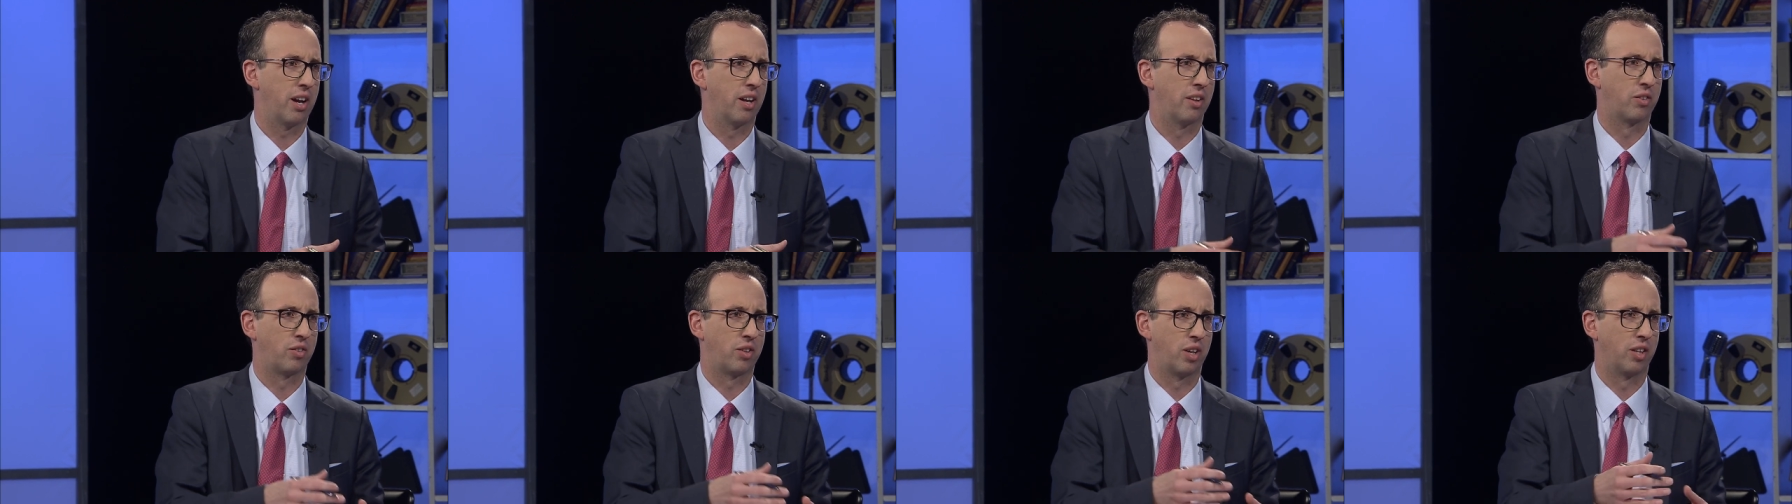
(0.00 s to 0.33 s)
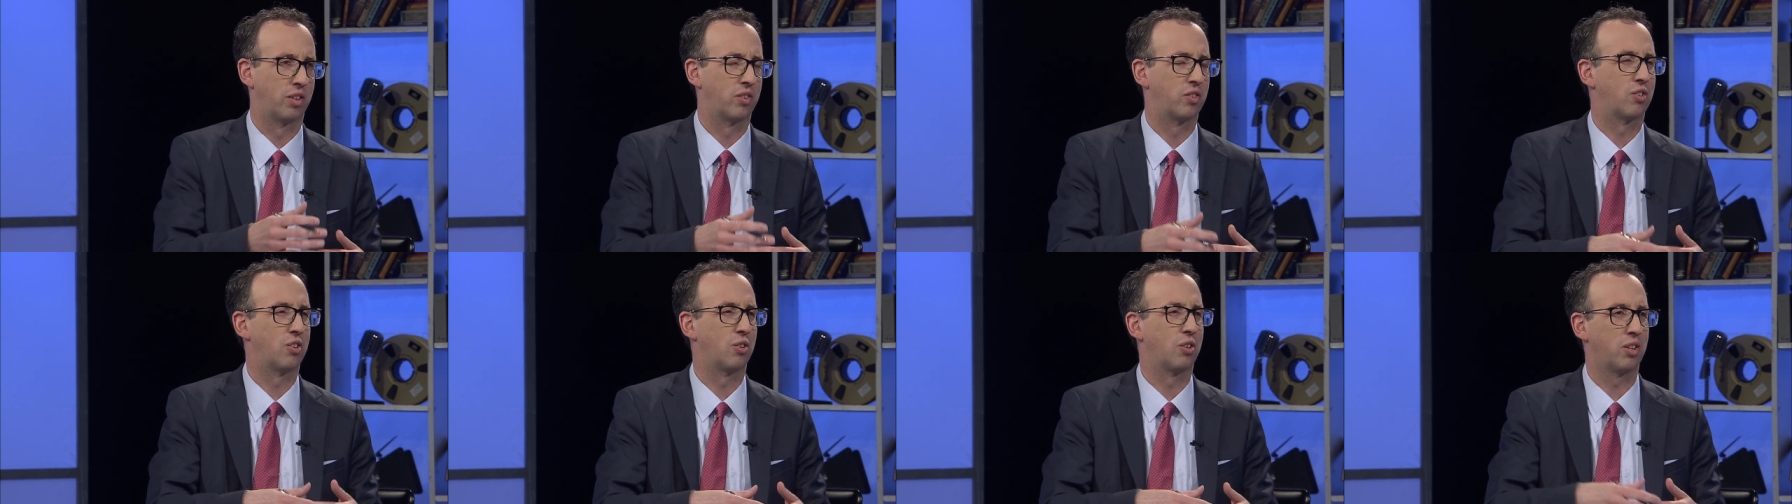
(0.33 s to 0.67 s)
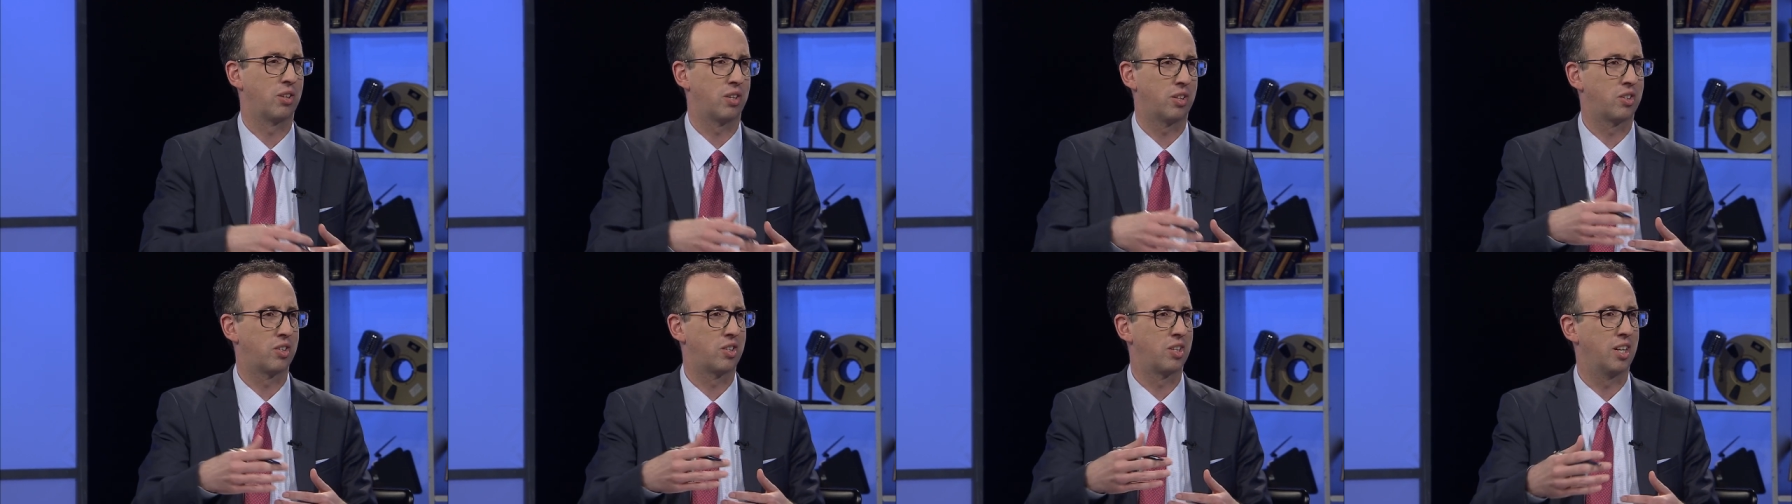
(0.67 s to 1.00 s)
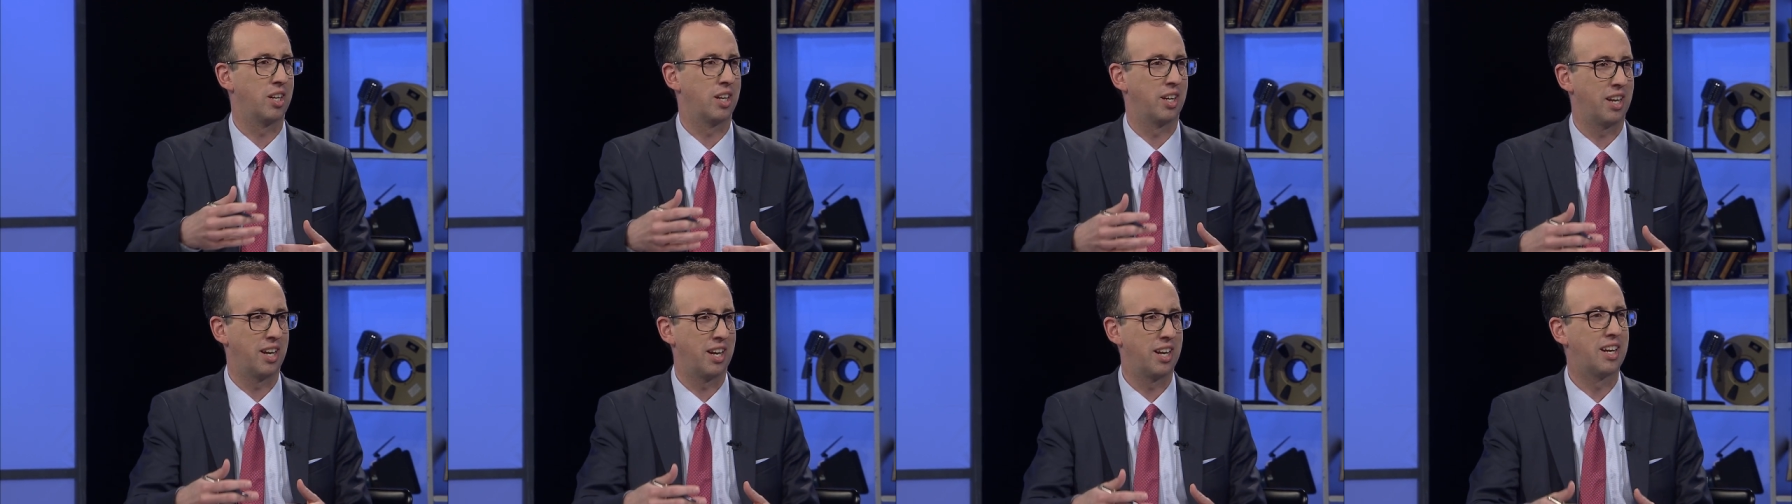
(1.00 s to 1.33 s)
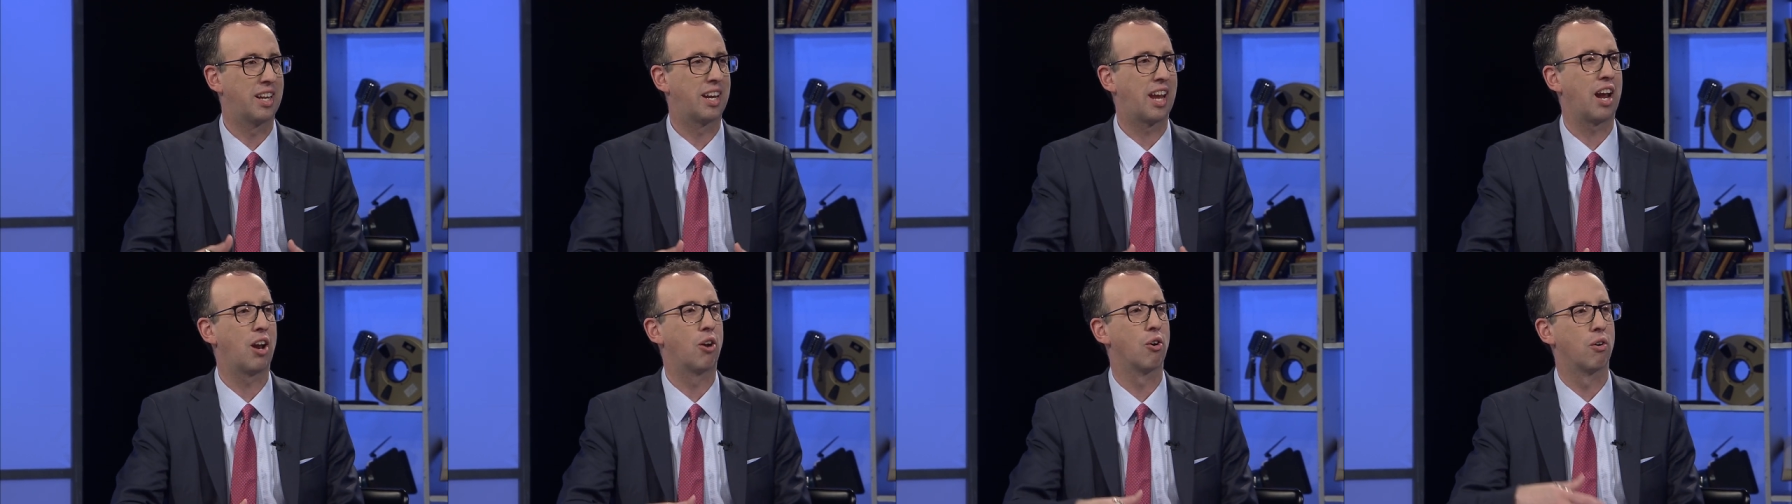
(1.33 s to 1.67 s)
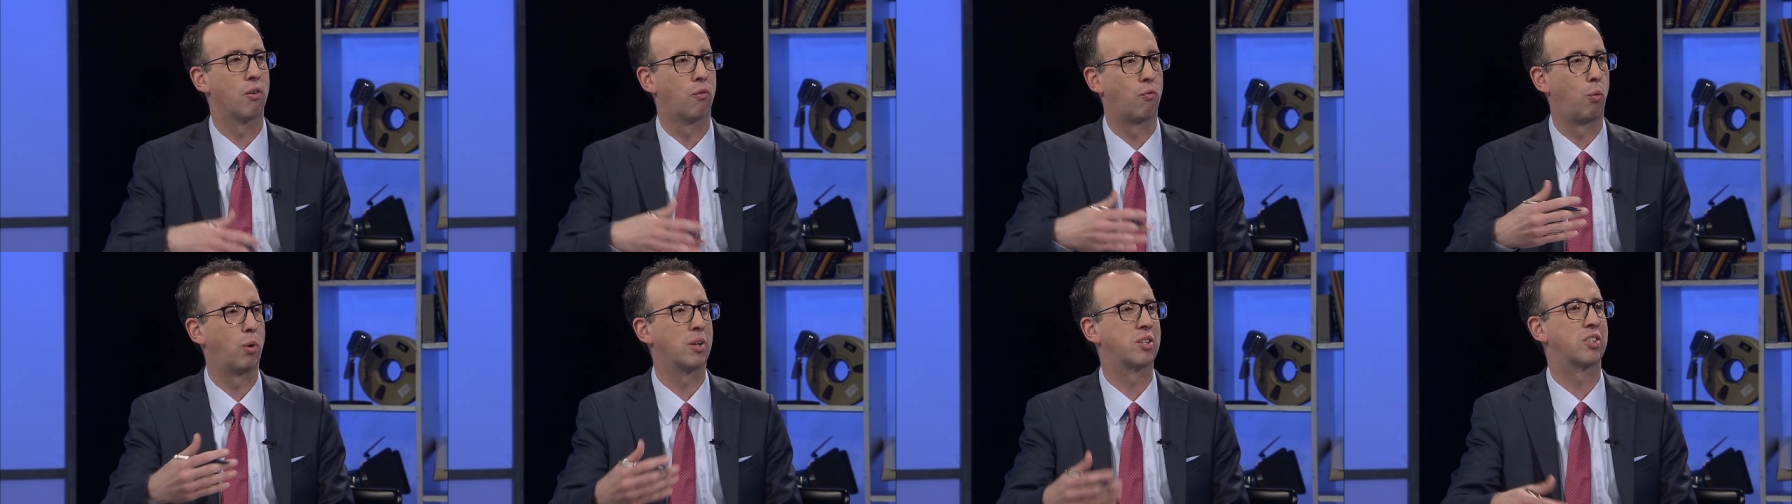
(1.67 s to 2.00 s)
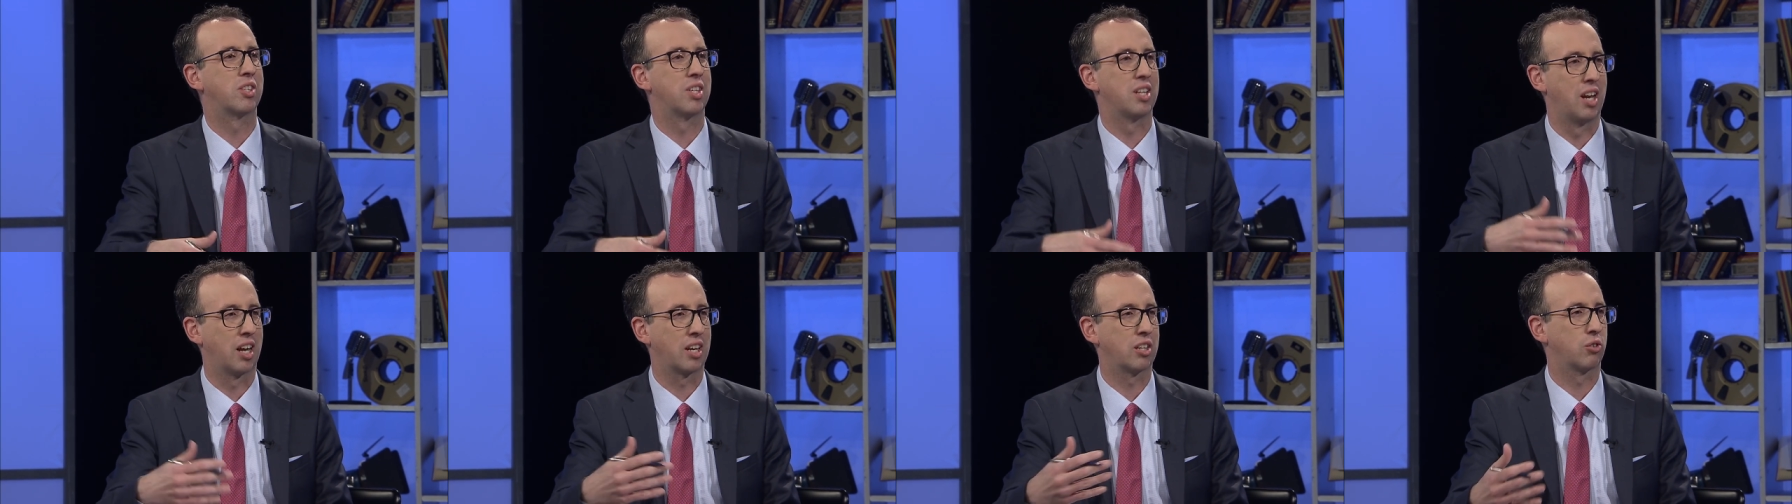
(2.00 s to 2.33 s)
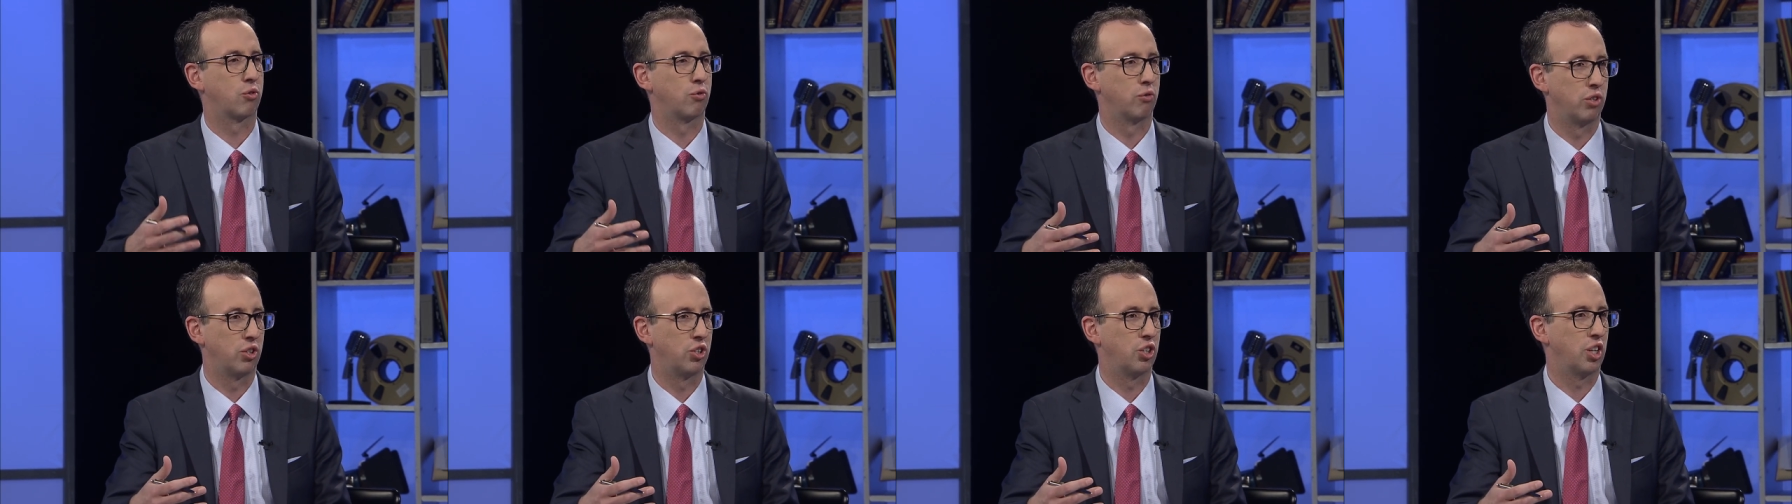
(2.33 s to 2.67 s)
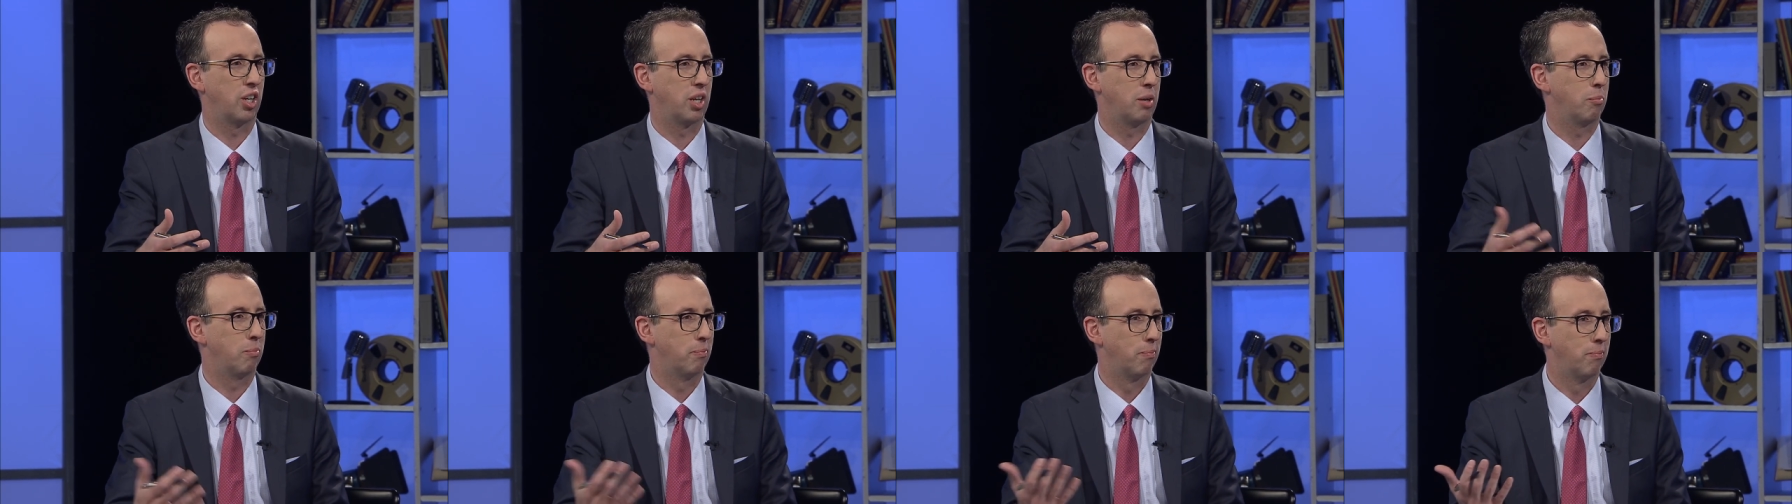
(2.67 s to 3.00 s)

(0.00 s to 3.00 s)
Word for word: It's, it's, the, it's the, an indicator of what's the next regime.